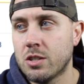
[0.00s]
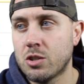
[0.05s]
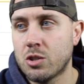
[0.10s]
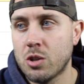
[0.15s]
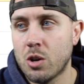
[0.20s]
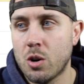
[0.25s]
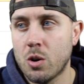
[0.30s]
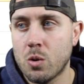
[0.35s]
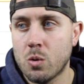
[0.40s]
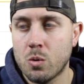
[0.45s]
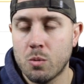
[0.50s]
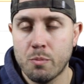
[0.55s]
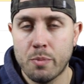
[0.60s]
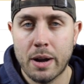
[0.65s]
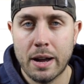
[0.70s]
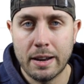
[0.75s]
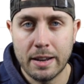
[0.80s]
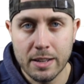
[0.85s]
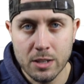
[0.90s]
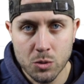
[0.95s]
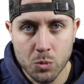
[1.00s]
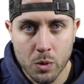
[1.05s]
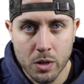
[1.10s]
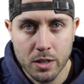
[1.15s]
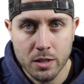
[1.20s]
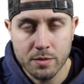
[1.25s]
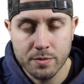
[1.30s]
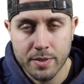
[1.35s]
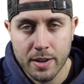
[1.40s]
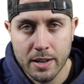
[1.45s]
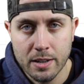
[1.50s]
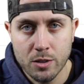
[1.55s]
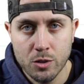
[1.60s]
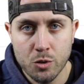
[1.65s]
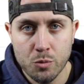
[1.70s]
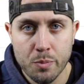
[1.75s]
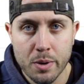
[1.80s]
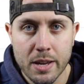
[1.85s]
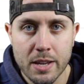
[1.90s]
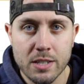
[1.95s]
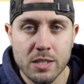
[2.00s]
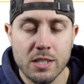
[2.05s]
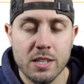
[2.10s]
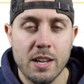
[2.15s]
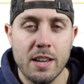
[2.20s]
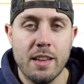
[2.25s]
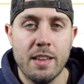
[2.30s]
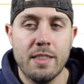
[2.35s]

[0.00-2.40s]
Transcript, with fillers: so Binance wanted to find a new base.